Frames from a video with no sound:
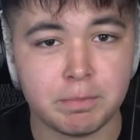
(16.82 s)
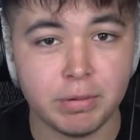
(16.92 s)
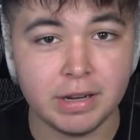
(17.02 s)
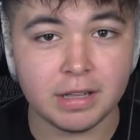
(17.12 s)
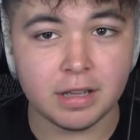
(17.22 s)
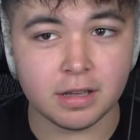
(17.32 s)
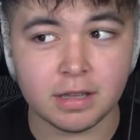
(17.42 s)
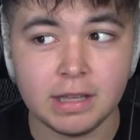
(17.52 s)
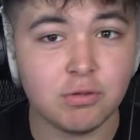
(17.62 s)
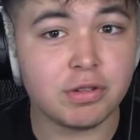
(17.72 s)
But it, uh,
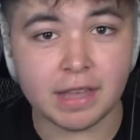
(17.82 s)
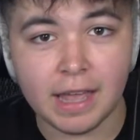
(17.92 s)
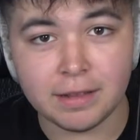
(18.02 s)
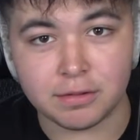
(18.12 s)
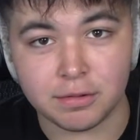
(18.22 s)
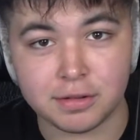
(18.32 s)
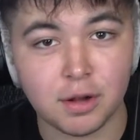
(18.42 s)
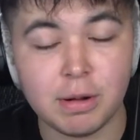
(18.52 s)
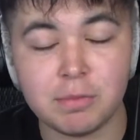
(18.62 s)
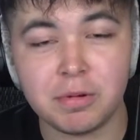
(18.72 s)
E3 is canceled,
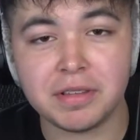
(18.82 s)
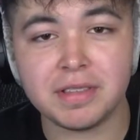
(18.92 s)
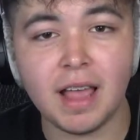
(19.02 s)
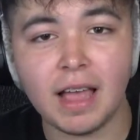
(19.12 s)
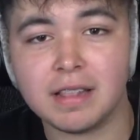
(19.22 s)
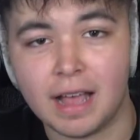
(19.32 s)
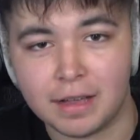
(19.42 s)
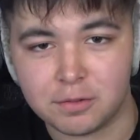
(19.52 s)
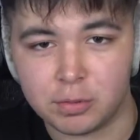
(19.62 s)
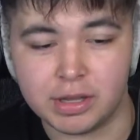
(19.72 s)
so it was not
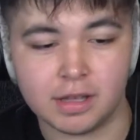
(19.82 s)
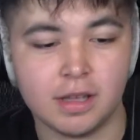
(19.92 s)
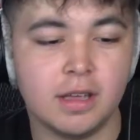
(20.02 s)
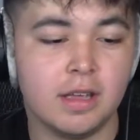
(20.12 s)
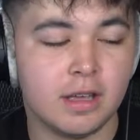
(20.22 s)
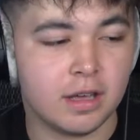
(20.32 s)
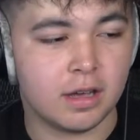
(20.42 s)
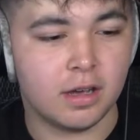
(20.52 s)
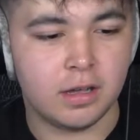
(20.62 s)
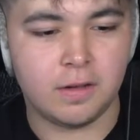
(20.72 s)
last week.
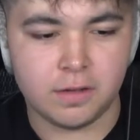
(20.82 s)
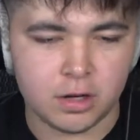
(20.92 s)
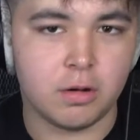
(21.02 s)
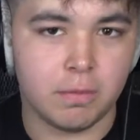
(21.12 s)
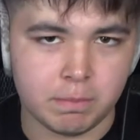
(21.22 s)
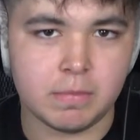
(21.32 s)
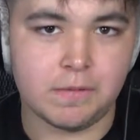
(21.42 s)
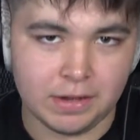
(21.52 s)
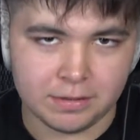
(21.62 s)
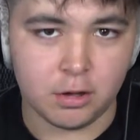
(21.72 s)
Uh, you know, if
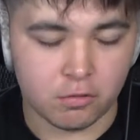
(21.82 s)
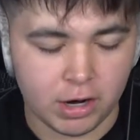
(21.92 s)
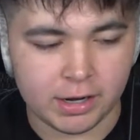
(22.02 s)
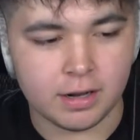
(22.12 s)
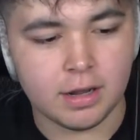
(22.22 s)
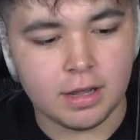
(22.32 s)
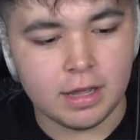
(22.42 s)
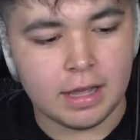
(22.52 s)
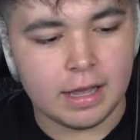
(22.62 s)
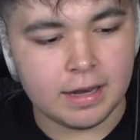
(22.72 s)
that's all right.
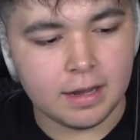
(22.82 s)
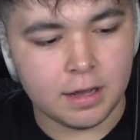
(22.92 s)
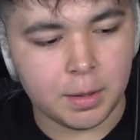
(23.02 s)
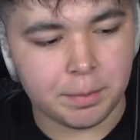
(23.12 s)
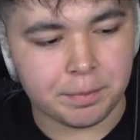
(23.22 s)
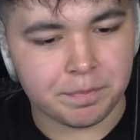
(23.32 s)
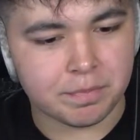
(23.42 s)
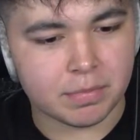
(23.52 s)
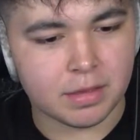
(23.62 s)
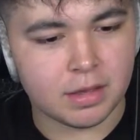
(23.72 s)
And um,
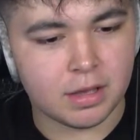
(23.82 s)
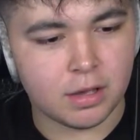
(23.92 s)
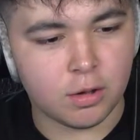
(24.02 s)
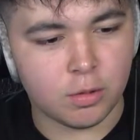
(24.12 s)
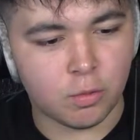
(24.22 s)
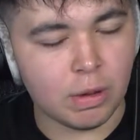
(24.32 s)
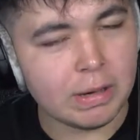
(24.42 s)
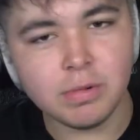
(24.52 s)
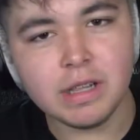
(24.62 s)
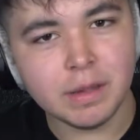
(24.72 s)

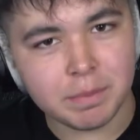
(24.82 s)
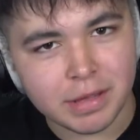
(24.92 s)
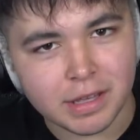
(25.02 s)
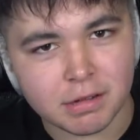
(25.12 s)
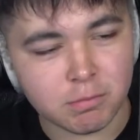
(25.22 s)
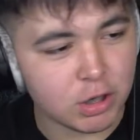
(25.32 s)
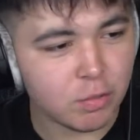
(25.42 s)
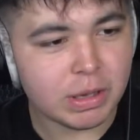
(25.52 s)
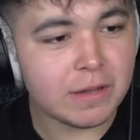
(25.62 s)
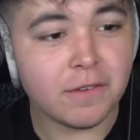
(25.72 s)
when will it be? Will
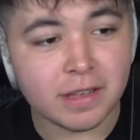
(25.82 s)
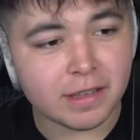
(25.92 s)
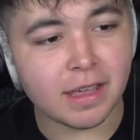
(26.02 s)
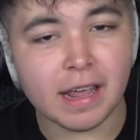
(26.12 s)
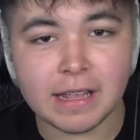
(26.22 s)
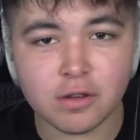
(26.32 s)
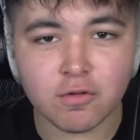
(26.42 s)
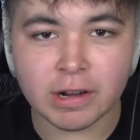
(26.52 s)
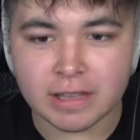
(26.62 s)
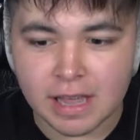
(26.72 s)
we even get a
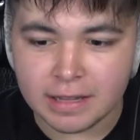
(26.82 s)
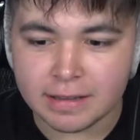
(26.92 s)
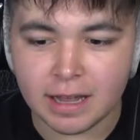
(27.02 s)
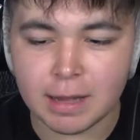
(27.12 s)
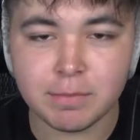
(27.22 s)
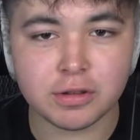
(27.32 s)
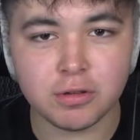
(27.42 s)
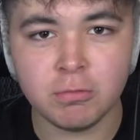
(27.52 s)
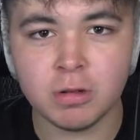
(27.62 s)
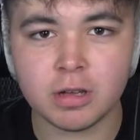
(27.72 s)
direct anytime
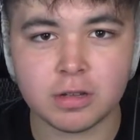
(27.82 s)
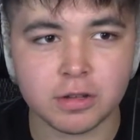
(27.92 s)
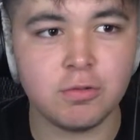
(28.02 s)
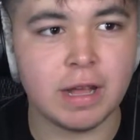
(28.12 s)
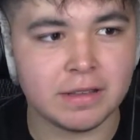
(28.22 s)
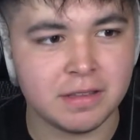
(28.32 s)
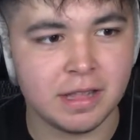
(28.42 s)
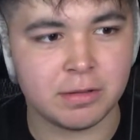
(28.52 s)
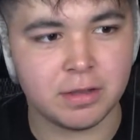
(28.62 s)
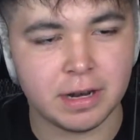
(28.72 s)
soon? Soon, as in
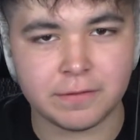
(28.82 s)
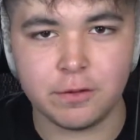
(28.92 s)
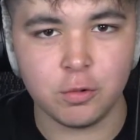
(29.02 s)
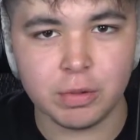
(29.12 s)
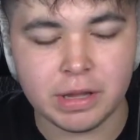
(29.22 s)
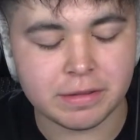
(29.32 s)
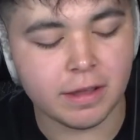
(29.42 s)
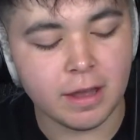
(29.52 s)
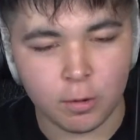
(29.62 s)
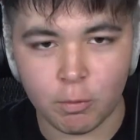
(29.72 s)
like the next few weeks?
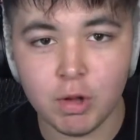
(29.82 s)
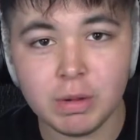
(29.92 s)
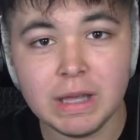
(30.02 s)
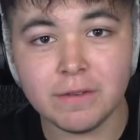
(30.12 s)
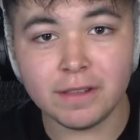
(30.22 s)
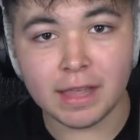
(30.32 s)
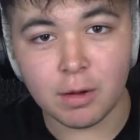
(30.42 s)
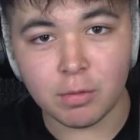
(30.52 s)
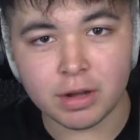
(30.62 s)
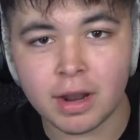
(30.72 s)
Will we even
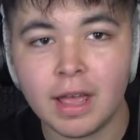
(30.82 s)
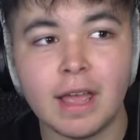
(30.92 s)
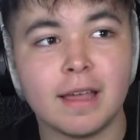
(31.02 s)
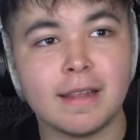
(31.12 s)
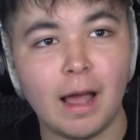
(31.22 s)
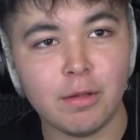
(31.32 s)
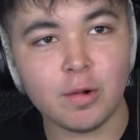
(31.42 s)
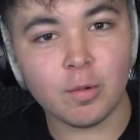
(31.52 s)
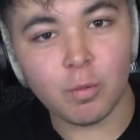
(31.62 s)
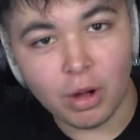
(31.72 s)
get one? Now
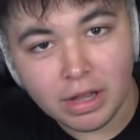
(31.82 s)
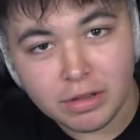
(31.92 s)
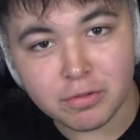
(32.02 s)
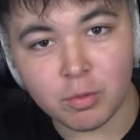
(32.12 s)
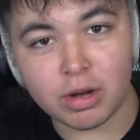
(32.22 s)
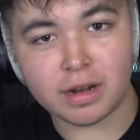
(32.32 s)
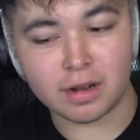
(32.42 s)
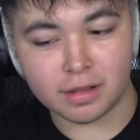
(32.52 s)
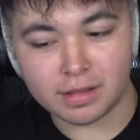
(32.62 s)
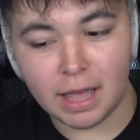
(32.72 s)
there was
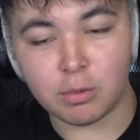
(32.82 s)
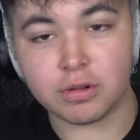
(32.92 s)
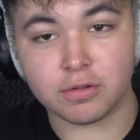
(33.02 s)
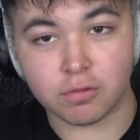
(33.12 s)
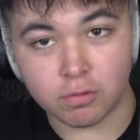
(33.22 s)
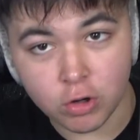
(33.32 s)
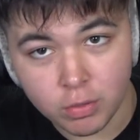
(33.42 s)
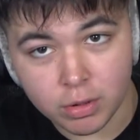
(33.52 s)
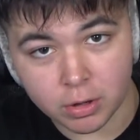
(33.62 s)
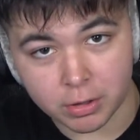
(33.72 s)
one that was
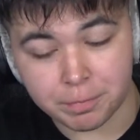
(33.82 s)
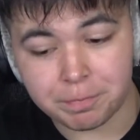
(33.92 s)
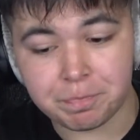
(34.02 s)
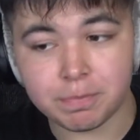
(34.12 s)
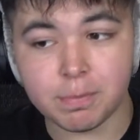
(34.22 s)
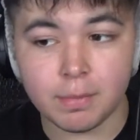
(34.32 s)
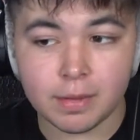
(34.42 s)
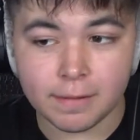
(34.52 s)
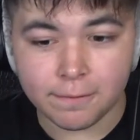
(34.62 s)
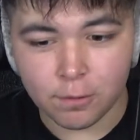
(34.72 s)
rumored
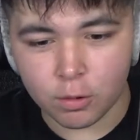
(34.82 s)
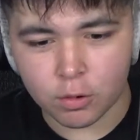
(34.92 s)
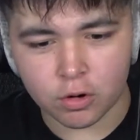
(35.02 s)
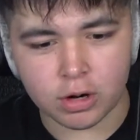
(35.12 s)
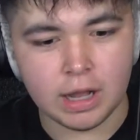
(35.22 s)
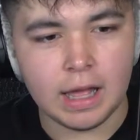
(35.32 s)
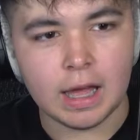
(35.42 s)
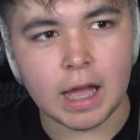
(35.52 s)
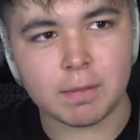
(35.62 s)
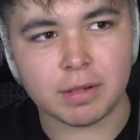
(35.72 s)
for,
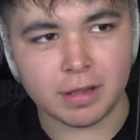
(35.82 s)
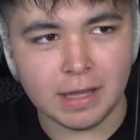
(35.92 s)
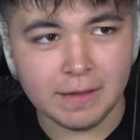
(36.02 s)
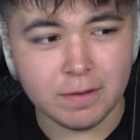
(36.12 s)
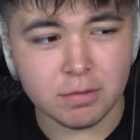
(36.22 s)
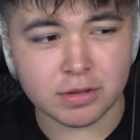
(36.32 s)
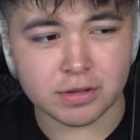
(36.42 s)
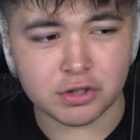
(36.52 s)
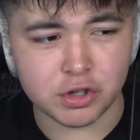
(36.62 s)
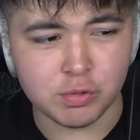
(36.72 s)
I believe it was
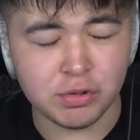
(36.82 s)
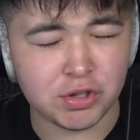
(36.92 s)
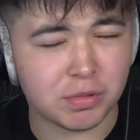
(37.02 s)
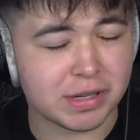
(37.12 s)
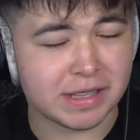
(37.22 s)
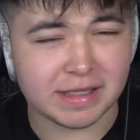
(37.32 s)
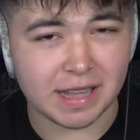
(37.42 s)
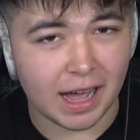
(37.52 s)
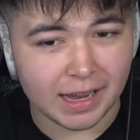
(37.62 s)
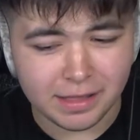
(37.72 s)
June
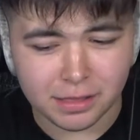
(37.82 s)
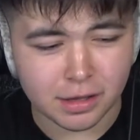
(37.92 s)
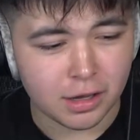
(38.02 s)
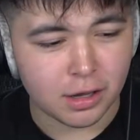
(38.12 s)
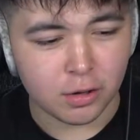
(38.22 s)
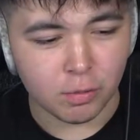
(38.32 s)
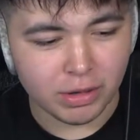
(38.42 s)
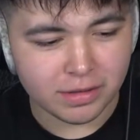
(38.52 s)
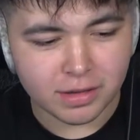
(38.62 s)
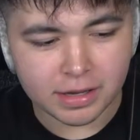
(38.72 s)
29th.
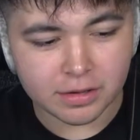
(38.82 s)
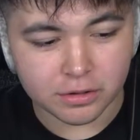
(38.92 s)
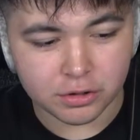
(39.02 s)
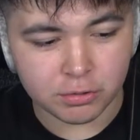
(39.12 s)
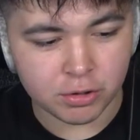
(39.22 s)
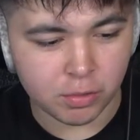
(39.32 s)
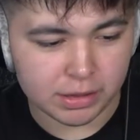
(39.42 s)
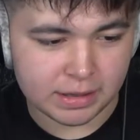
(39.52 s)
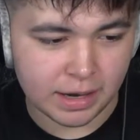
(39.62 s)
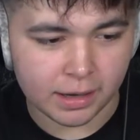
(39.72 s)
What day is June
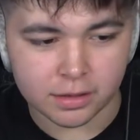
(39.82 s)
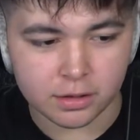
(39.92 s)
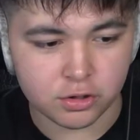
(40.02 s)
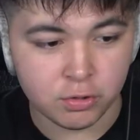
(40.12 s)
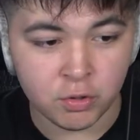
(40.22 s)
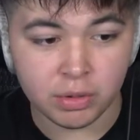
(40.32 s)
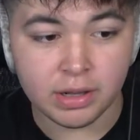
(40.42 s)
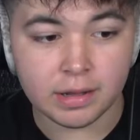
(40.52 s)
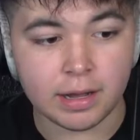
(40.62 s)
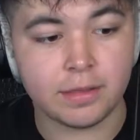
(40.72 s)
29th? June
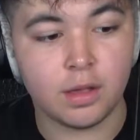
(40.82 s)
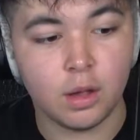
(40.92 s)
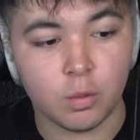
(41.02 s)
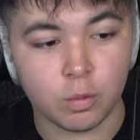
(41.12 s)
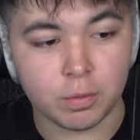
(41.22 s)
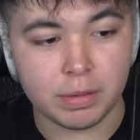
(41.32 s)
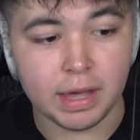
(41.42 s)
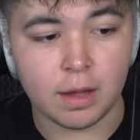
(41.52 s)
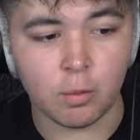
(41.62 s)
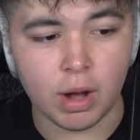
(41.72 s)
29th would
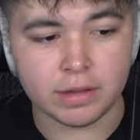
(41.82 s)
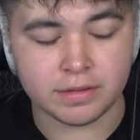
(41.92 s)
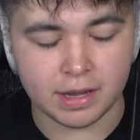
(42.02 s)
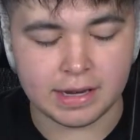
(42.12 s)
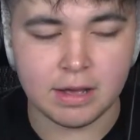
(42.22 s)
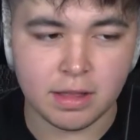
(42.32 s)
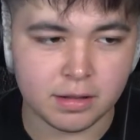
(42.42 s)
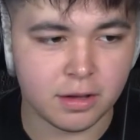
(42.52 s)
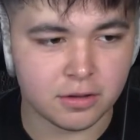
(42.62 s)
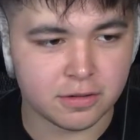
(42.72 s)
be a Wednesday. Now
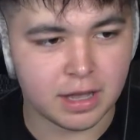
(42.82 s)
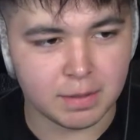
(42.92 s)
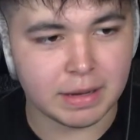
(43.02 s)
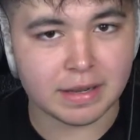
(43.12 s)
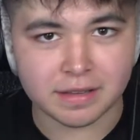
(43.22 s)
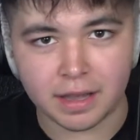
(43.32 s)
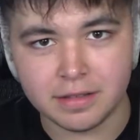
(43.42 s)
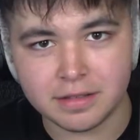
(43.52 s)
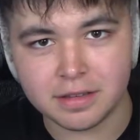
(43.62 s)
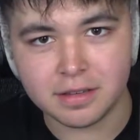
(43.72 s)
that does kind of make
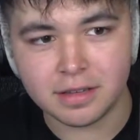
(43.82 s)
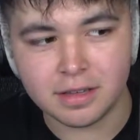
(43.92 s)
sense.